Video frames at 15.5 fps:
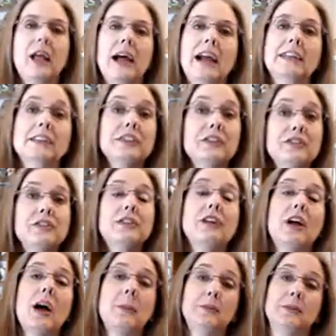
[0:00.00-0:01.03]
I listed
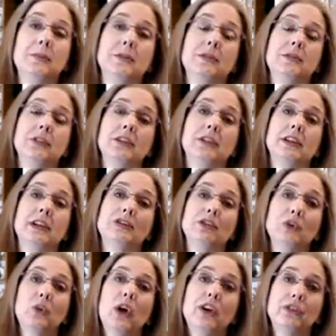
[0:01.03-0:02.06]
it optimistically at
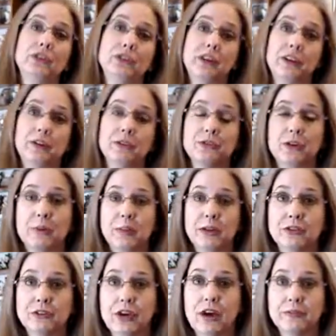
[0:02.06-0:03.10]
$200, our
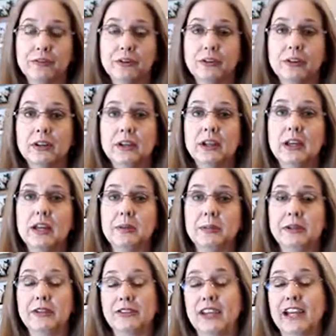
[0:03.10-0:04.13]
best offer,
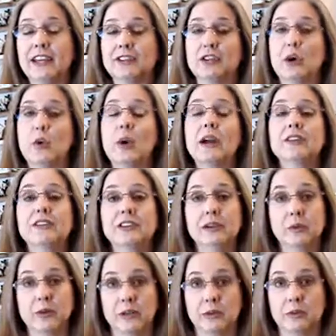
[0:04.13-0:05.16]
because I had no
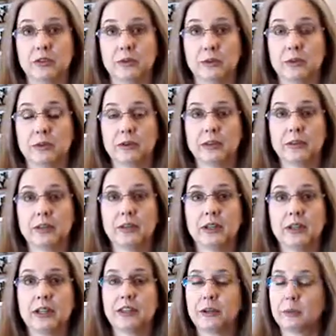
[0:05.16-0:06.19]
idea what it was worth.
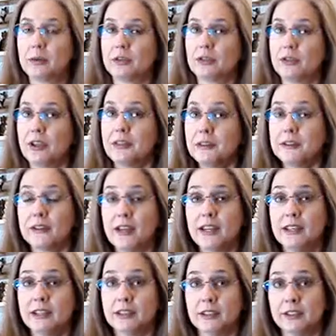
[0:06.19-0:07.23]
There was nothing
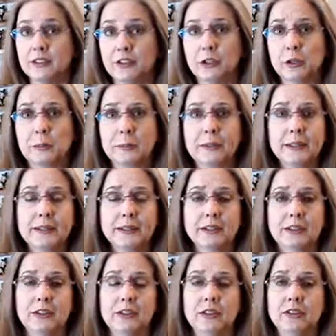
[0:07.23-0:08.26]
like it in the completed
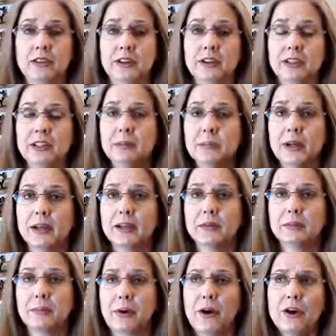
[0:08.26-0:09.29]
listings on eBay,
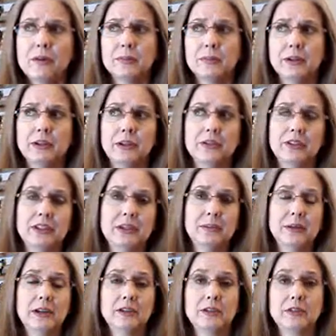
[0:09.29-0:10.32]
in part because
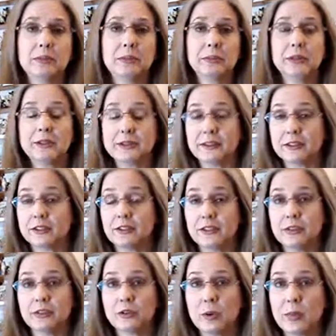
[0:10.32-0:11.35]
eBay's completed
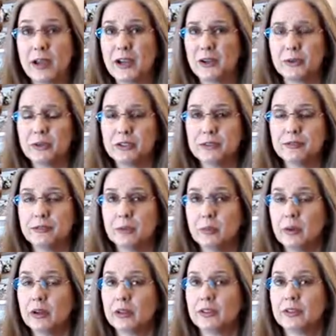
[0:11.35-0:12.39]
listings go back only a few
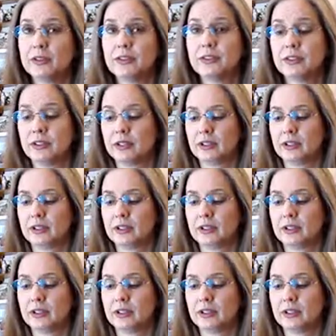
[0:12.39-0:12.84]
months.